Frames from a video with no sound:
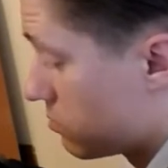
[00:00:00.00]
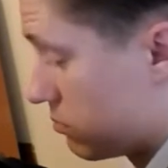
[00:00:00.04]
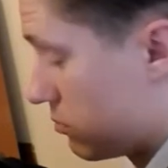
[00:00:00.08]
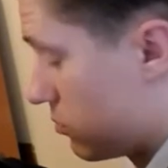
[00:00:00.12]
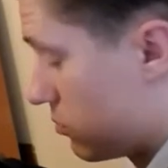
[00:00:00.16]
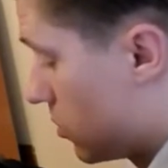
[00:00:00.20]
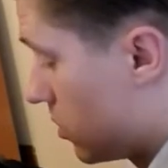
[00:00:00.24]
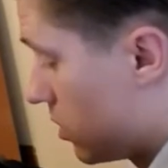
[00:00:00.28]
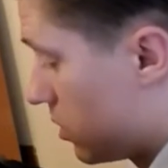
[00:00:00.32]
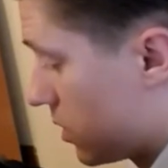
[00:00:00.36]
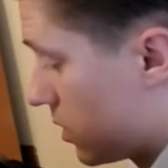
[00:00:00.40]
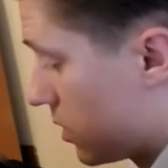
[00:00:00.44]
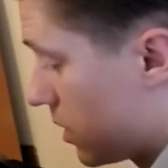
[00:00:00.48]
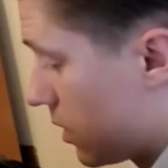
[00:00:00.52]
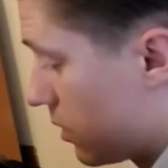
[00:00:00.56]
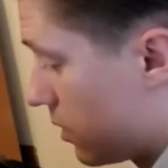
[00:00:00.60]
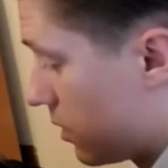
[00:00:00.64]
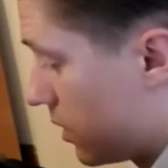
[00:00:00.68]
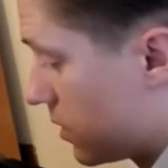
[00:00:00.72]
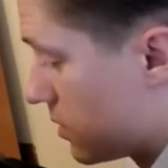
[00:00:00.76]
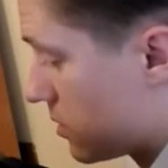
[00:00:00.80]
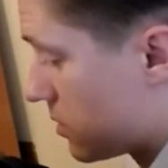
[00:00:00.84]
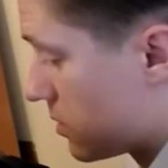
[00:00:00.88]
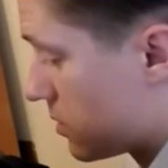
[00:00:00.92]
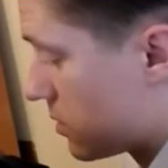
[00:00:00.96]
Well, that
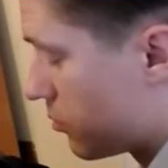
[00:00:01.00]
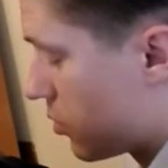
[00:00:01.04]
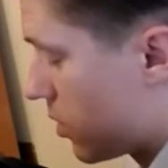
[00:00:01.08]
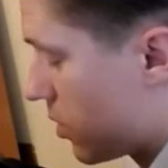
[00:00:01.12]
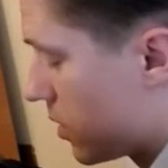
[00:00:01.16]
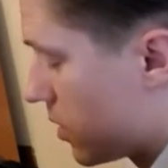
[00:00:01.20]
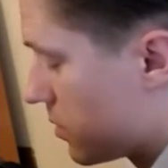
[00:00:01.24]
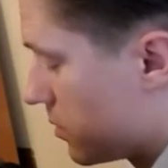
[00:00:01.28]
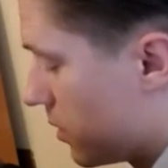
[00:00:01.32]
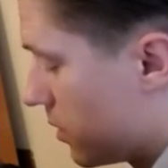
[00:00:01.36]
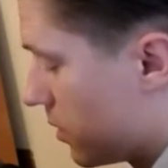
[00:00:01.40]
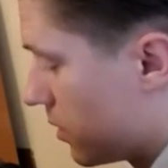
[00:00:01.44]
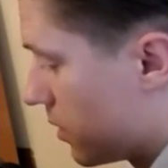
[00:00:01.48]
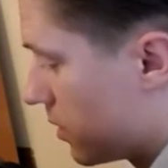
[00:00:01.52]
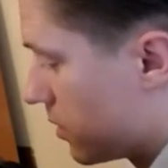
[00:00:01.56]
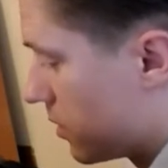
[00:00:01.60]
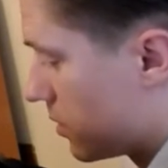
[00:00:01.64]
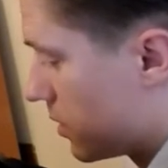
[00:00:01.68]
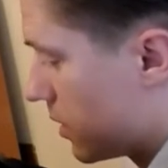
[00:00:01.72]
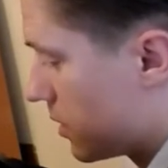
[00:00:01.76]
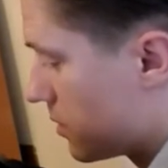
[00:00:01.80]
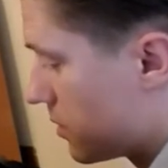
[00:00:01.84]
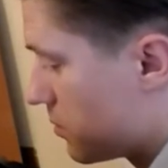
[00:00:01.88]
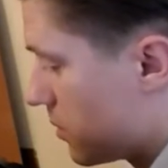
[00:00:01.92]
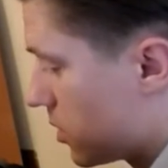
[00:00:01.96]
didn't surprise me
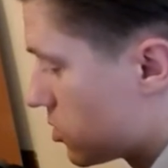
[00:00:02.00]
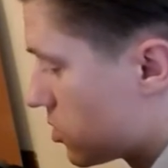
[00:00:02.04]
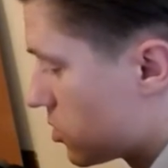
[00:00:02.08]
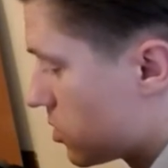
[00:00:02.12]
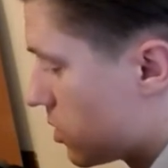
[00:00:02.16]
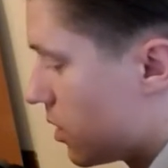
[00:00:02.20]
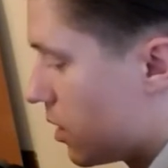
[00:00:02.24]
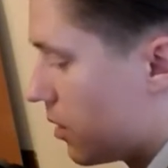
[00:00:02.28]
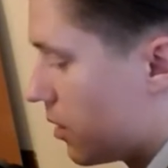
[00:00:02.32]
that much.